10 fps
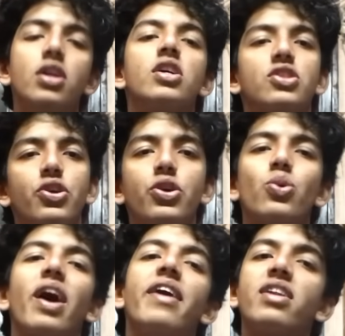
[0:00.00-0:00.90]
So you
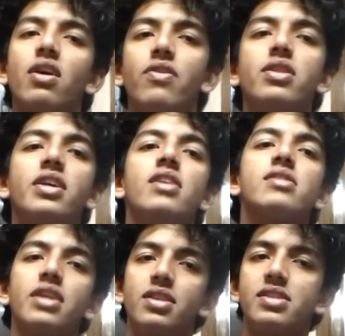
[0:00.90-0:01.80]
can cover these
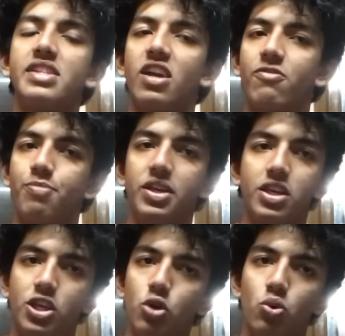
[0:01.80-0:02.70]
in
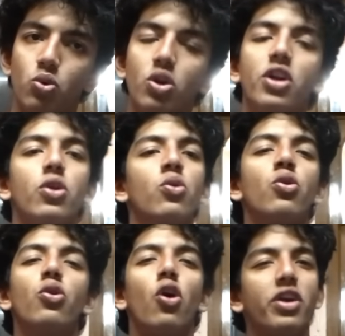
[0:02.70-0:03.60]
CFPQ.
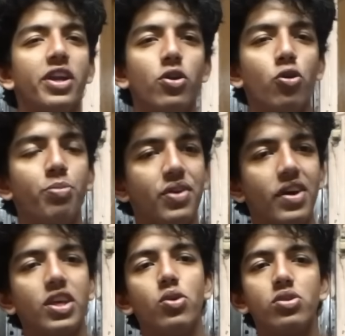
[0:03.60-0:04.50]
Do not need to do
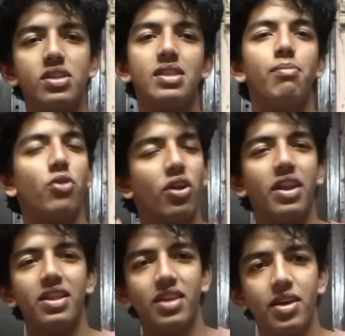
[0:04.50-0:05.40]
PYQs, example or
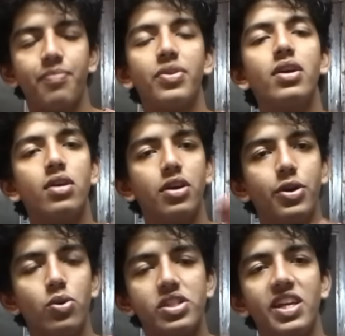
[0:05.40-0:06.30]
anything.
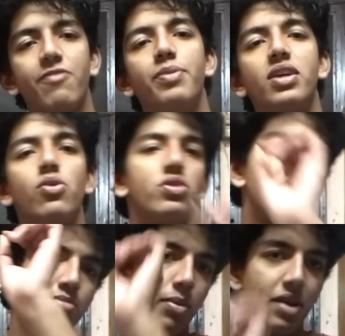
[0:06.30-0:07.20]
Do CFPQs,
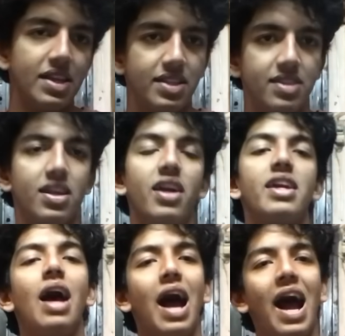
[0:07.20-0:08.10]
memorize the NCERT,
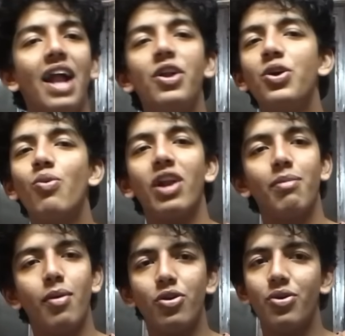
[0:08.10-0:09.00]
and do what I'm
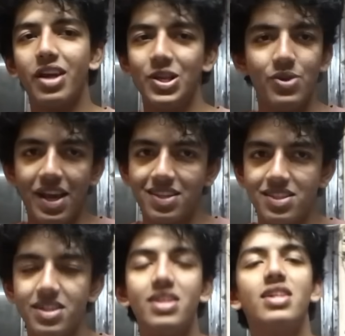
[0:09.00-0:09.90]
about to tell you
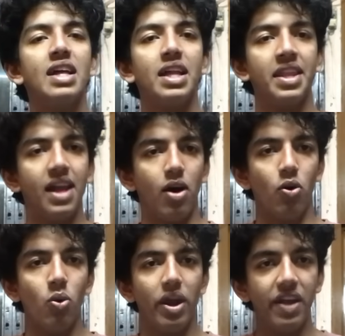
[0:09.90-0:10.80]
next.
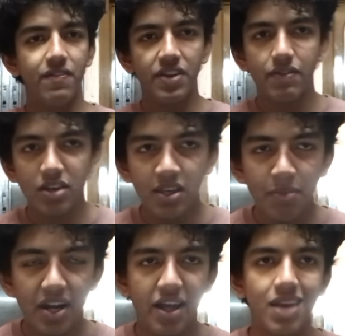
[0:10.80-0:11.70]
Now, everyone in
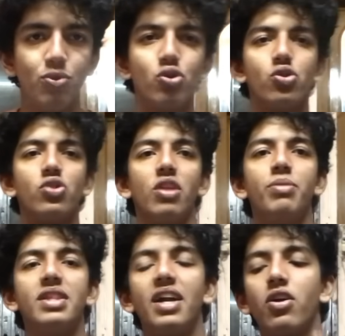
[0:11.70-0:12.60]
my time used to tell me
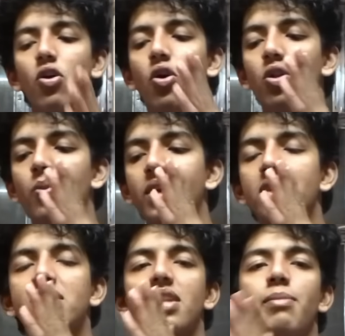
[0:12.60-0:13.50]
that
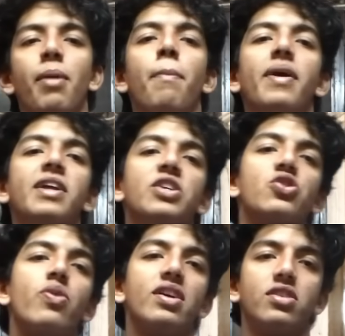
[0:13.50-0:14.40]
always remember
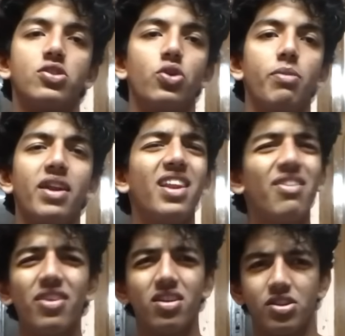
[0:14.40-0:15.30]
history as a story, but I
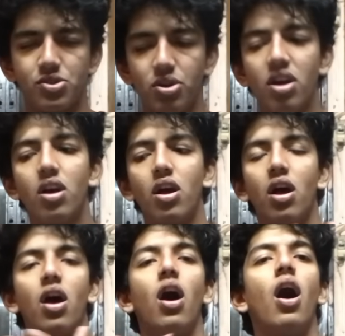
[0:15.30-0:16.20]
never understood
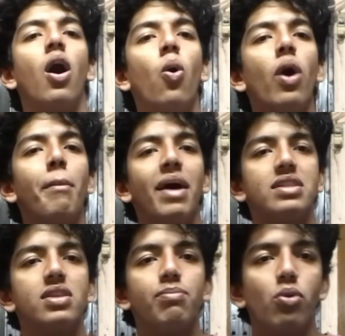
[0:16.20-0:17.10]
how am I
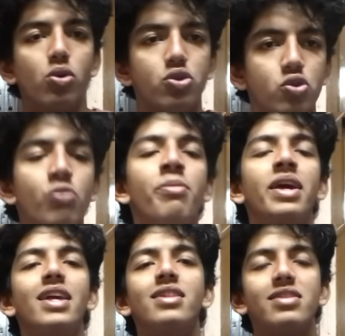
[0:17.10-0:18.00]
supposed to
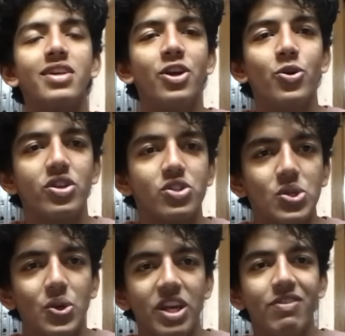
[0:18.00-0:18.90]
make this into a
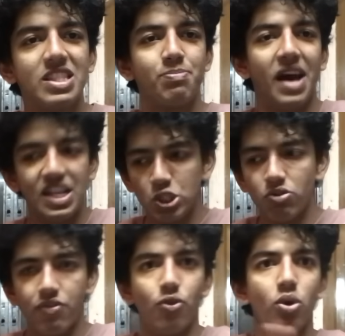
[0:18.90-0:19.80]
story which spans
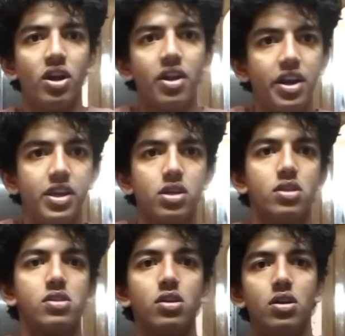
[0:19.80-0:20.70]
over 400
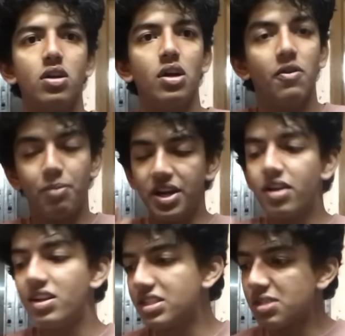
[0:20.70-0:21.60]
years. Print
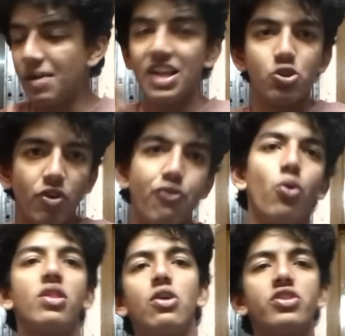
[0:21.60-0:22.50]
culture spans over
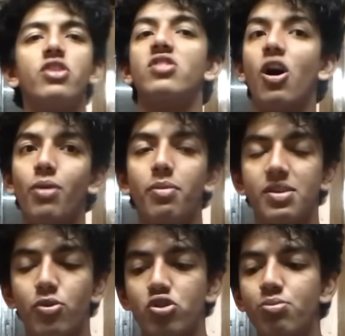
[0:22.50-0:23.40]
4,000 years. How am I
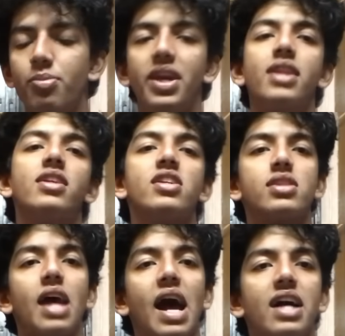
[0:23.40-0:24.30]
supposed to make this
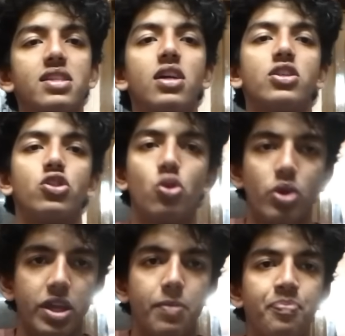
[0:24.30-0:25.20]
as a story?